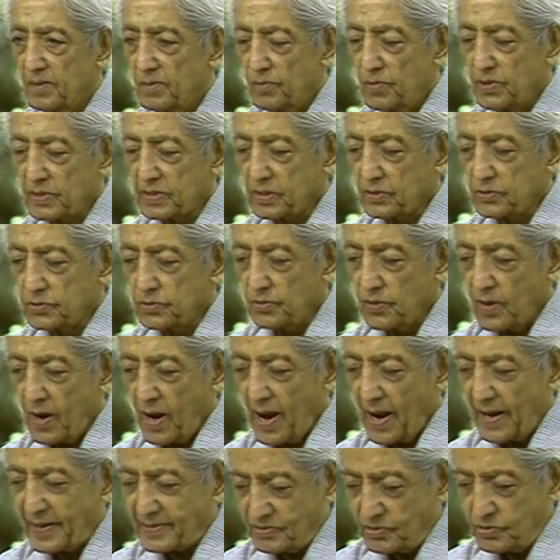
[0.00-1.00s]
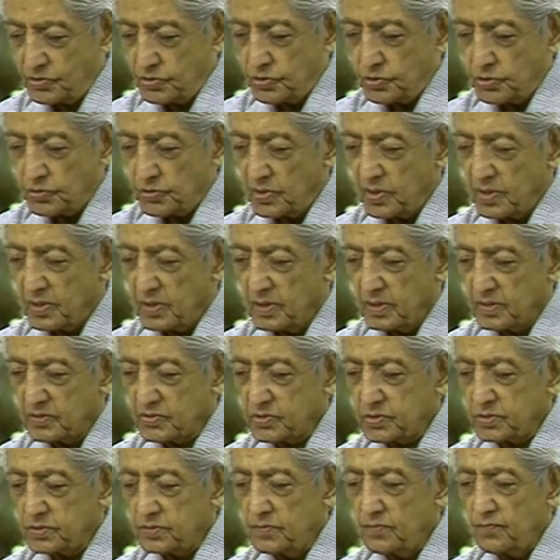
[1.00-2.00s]
whether you actually
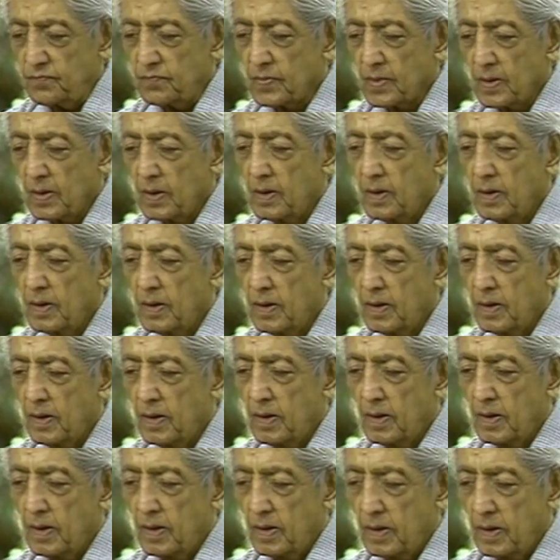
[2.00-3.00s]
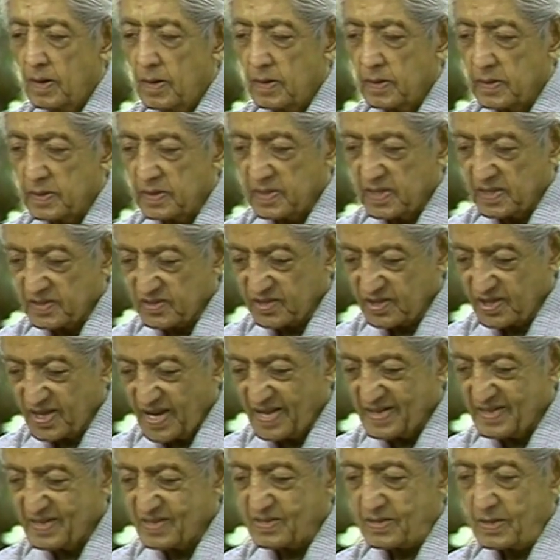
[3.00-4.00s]
listen, in the
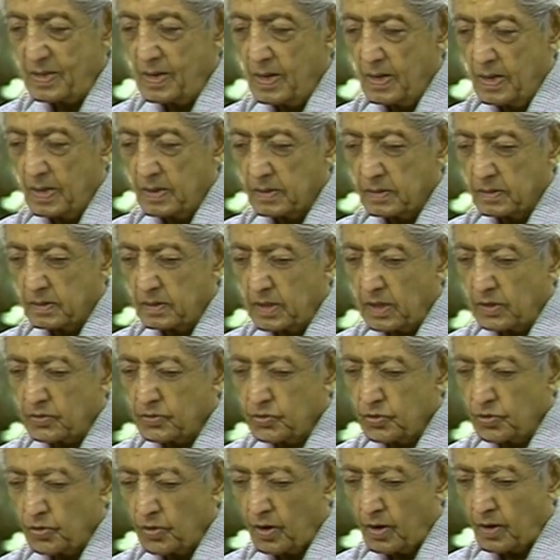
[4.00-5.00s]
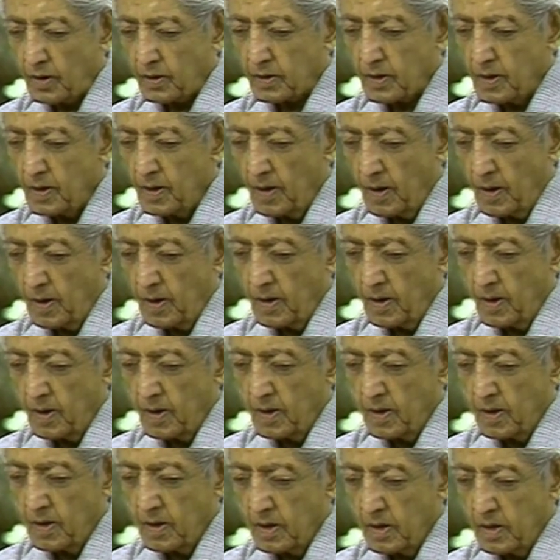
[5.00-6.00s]
sense that you are
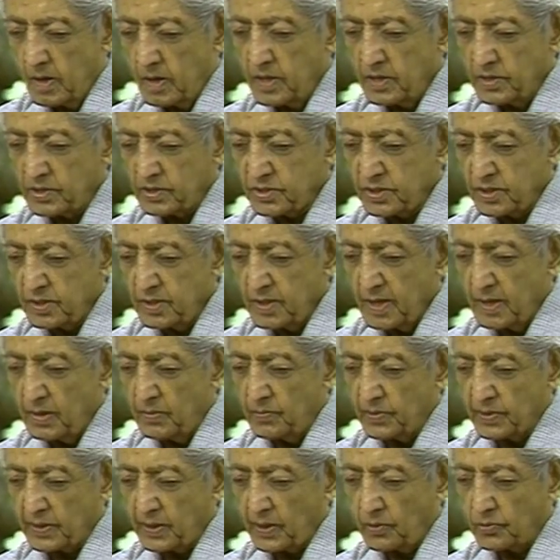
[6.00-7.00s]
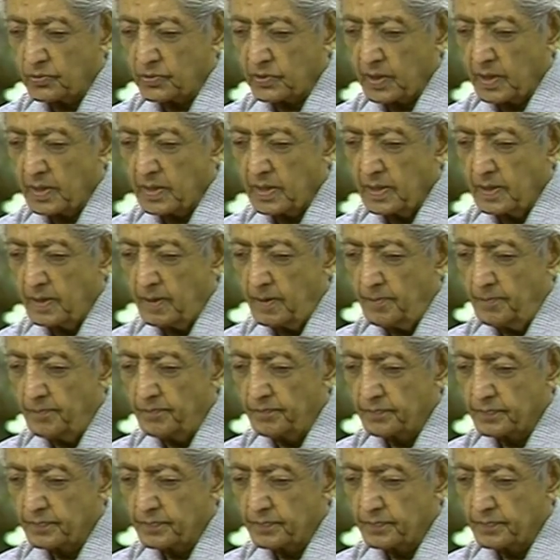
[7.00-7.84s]
listening without any